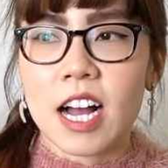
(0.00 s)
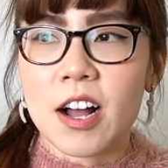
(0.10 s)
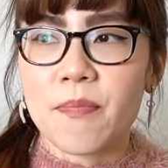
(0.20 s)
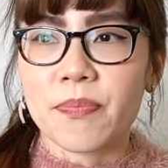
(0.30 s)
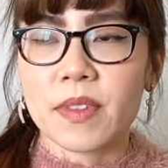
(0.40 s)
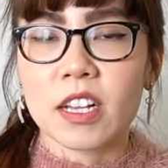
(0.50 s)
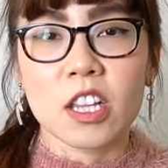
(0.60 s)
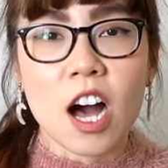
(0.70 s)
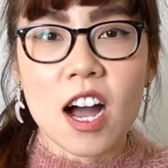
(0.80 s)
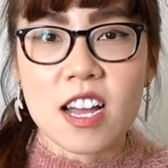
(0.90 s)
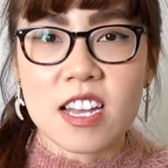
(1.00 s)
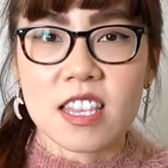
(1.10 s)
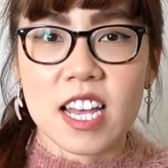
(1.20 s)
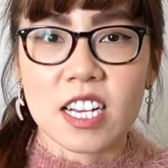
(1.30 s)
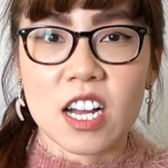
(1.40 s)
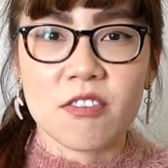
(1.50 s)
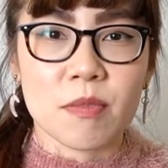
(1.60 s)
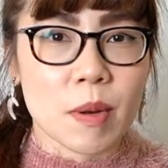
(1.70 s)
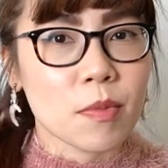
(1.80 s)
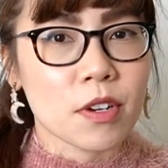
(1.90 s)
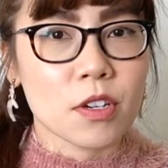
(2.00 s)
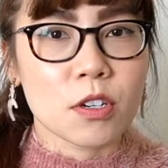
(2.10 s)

a lot and like not remembering